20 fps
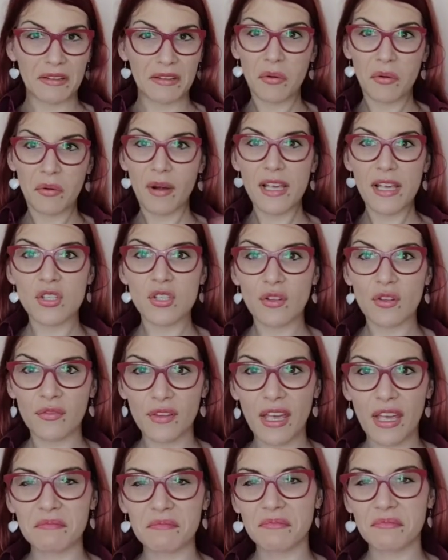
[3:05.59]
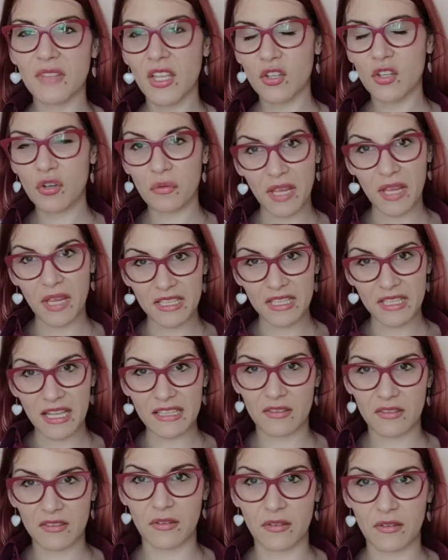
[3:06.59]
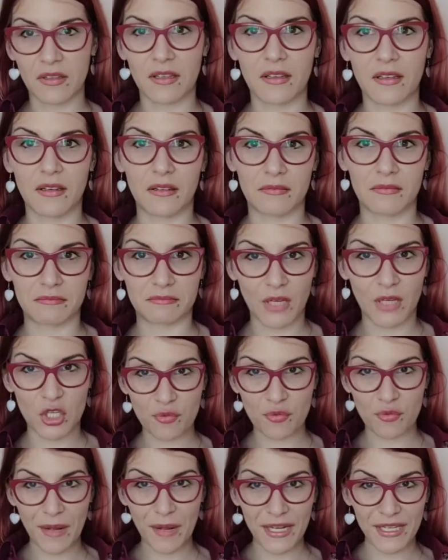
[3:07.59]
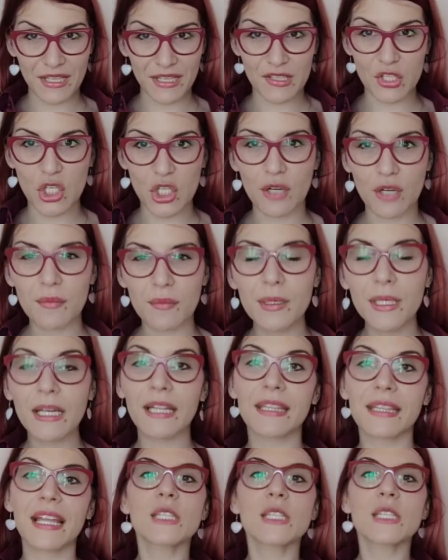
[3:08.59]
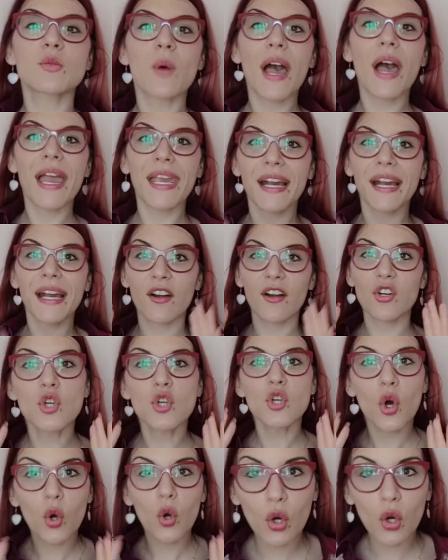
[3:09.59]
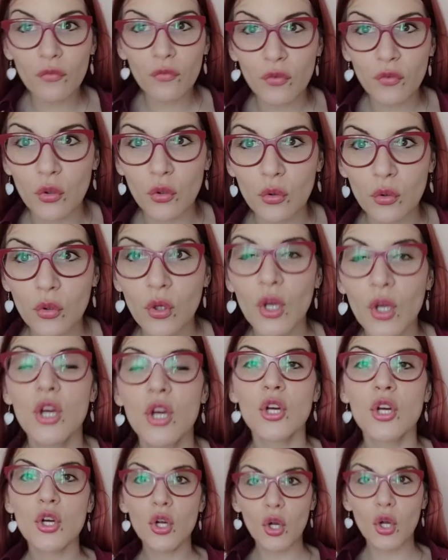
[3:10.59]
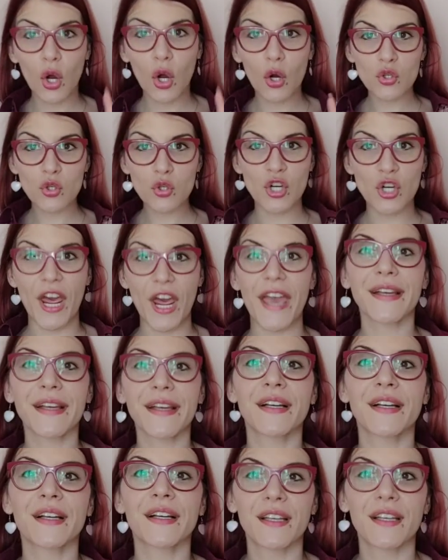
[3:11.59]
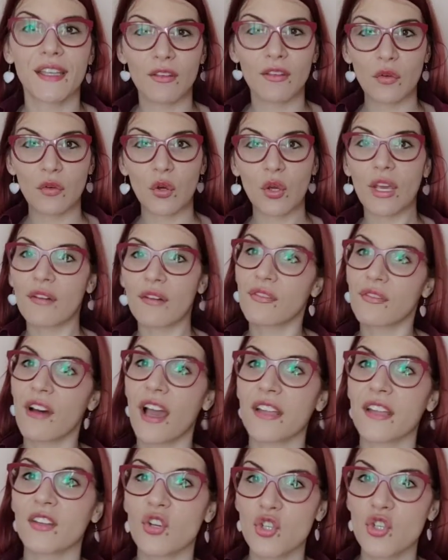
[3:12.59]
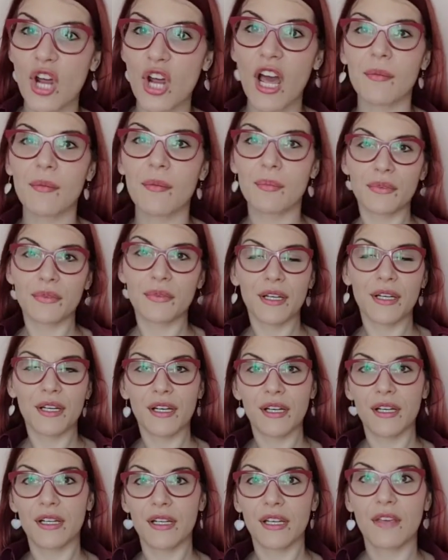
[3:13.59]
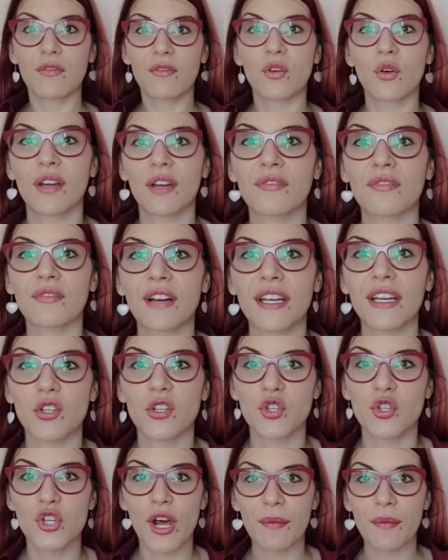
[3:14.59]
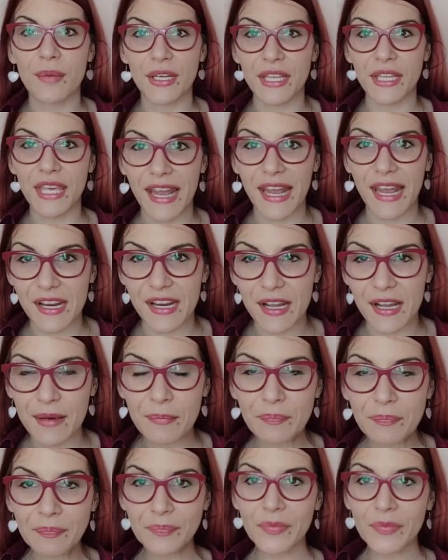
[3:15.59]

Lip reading: The rest of them, they don't make that much money in Serbia, and that's why I encourage all of you, go check if you can find a job, in Canada.